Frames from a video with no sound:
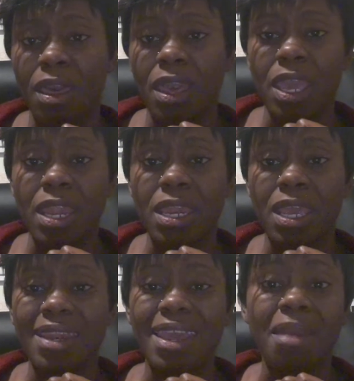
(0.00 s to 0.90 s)
and
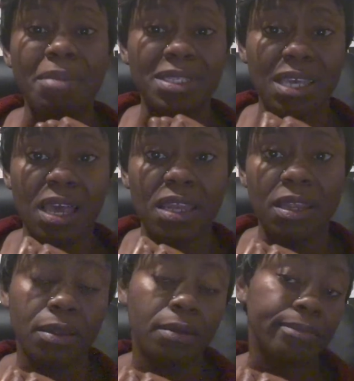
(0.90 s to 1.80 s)
then Amazon,
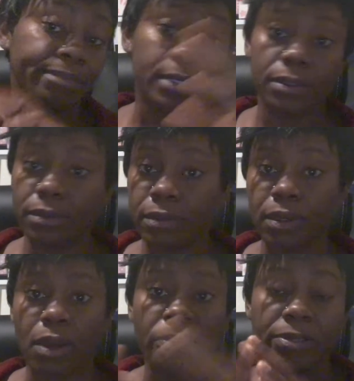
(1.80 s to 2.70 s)

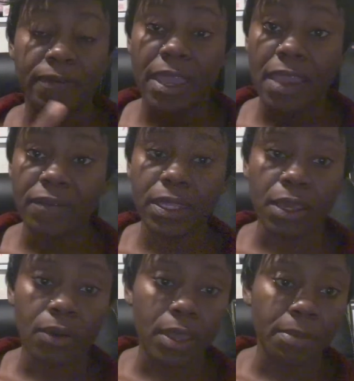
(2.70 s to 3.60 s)
always find
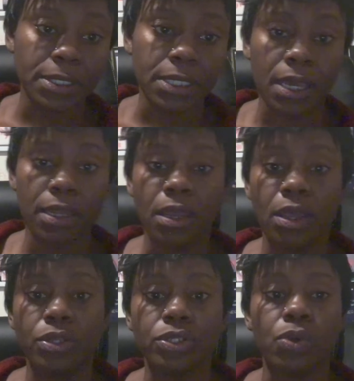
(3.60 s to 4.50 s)
everything on Amazon.
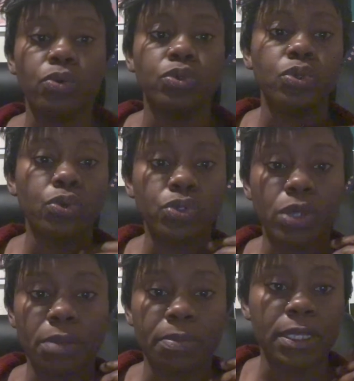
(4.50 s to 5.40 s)
So those
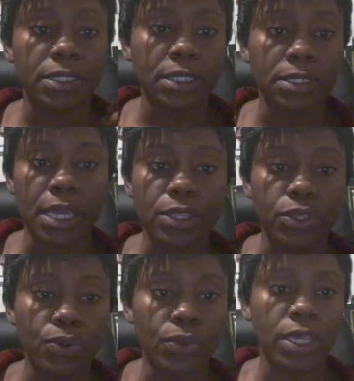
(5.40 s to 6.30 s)
are the places that
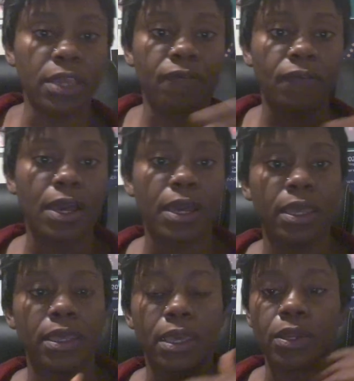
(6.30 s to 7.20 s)
you can
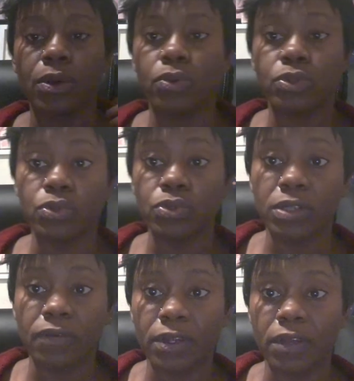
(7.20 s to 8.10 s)
find, those
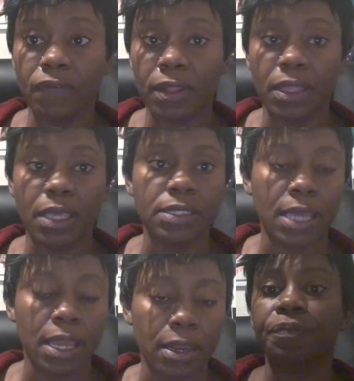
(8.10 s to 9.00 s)
different things that